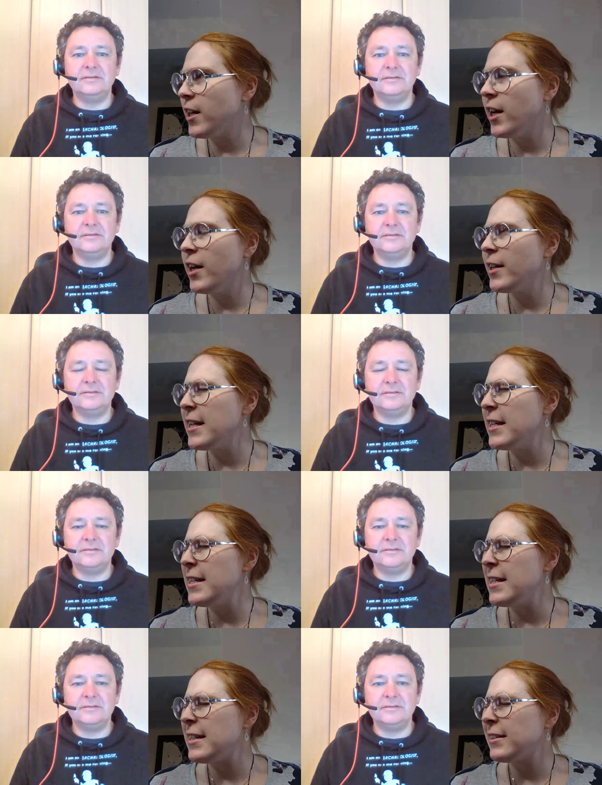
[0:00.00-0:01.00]
Speaker 1: uh,
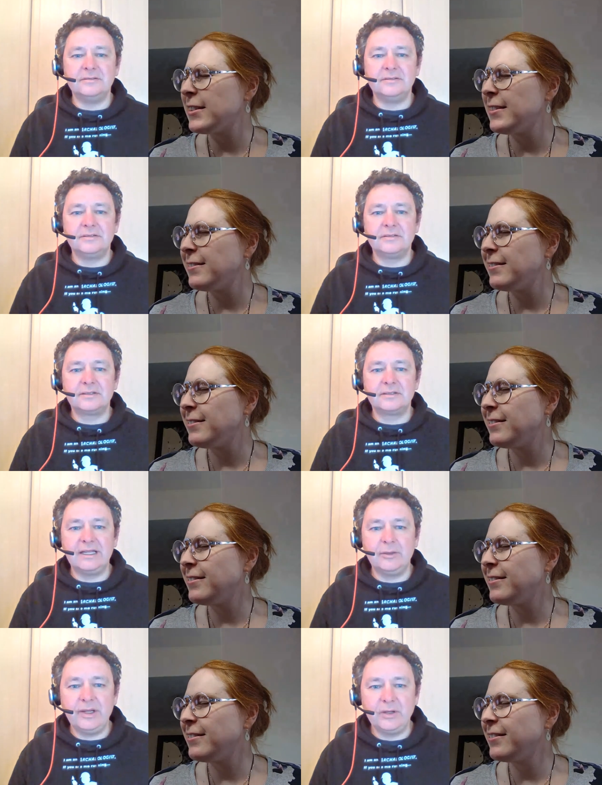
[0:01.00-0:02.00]
the
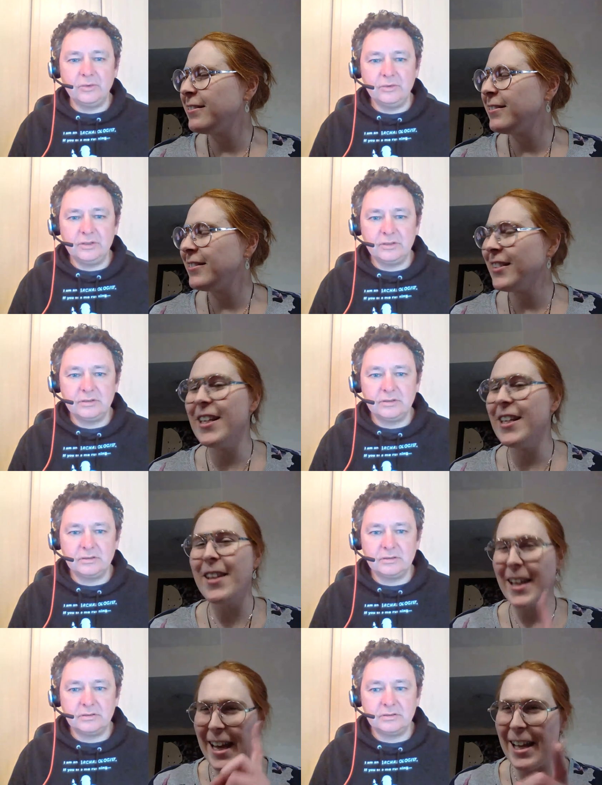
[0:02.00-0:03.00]
Speaker 2: Galloway Hoard
Speaker 1: yeah the
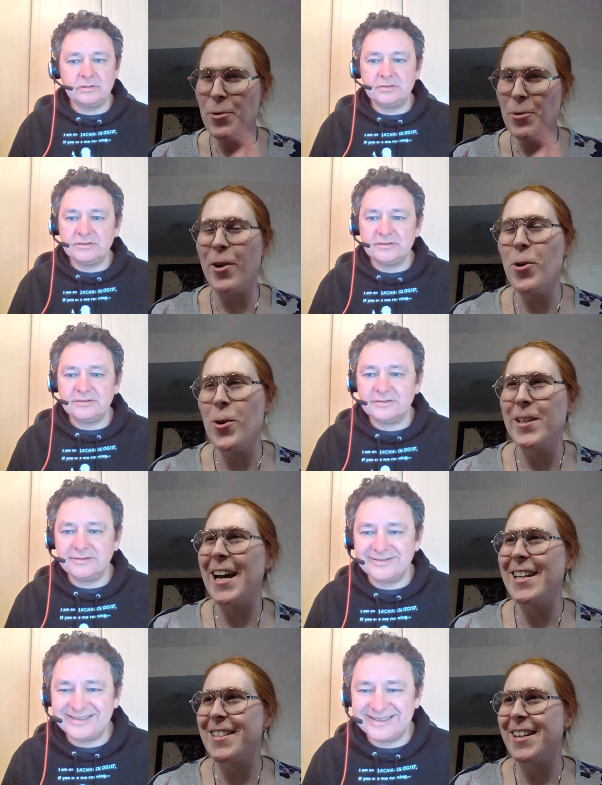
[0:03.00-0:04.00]
Galloway Hoard
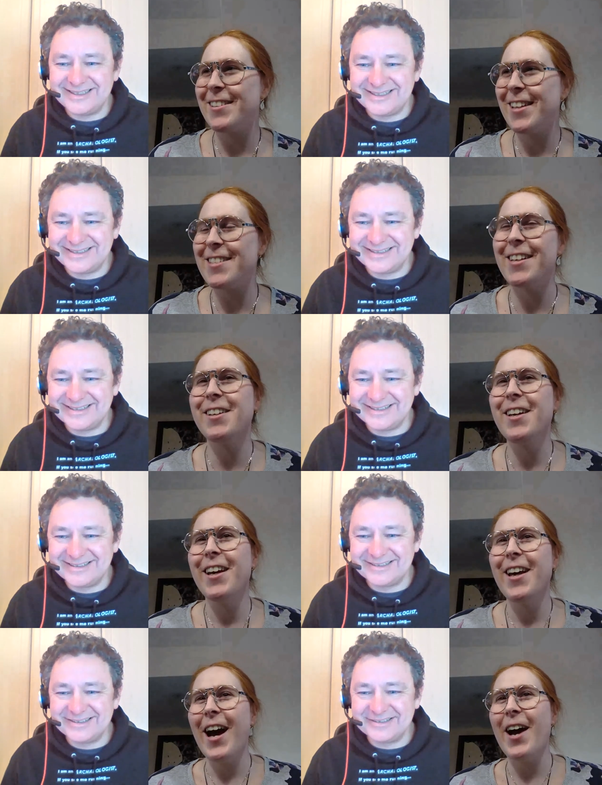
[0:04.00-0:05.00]
that's it that's it
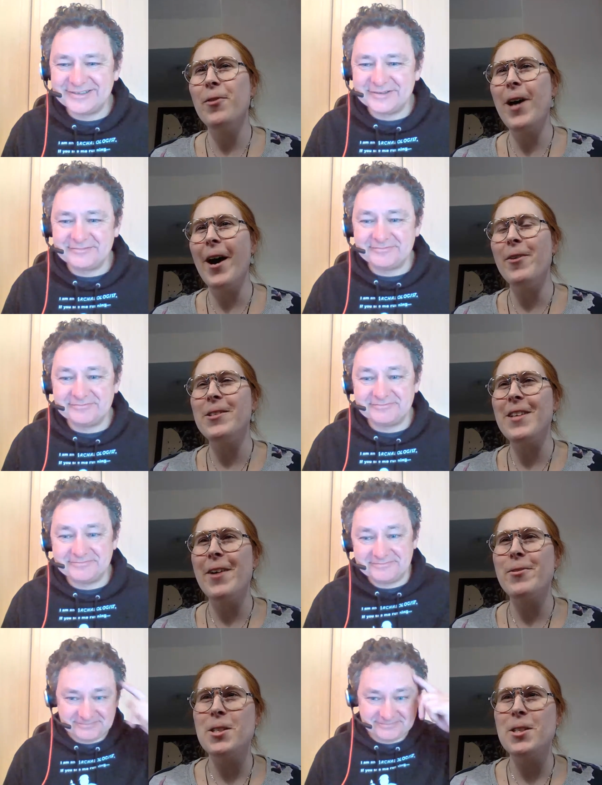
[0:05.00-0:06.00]
I, w- I was i
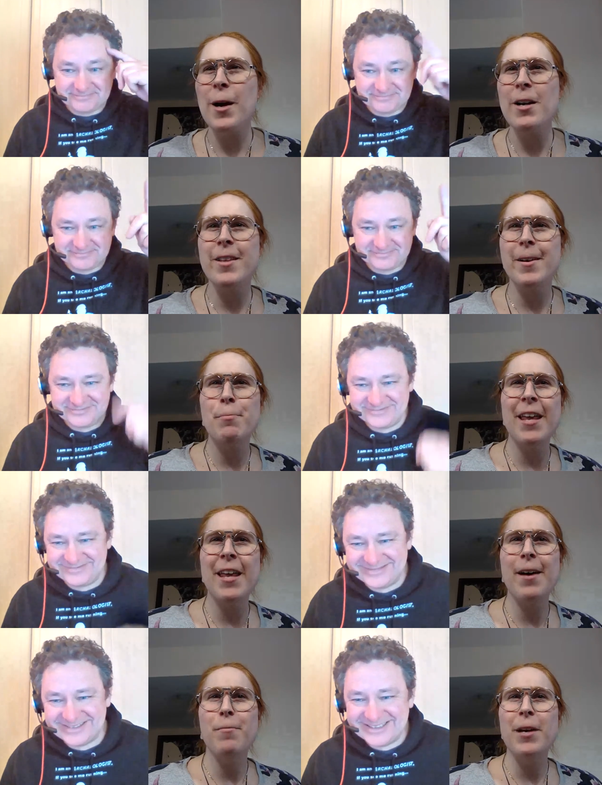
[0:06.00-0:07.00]
was inspired that, by
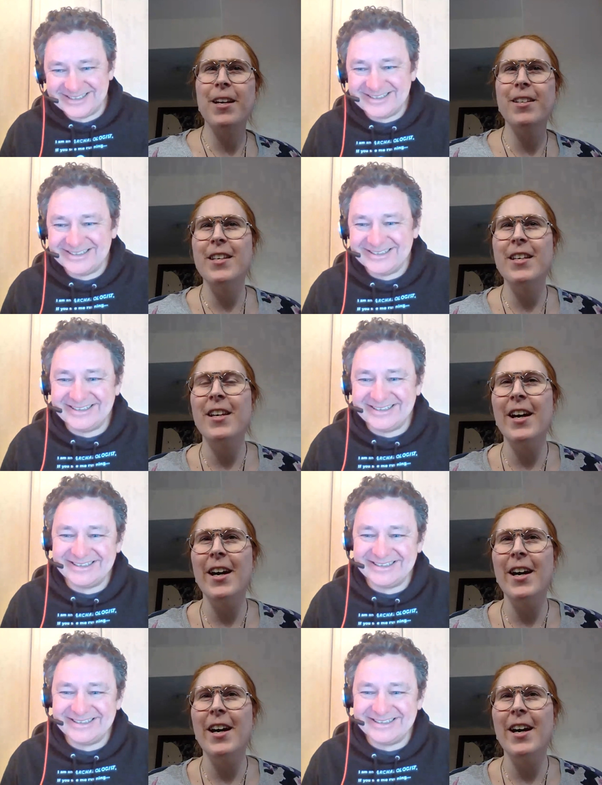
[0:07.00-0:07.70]
that because the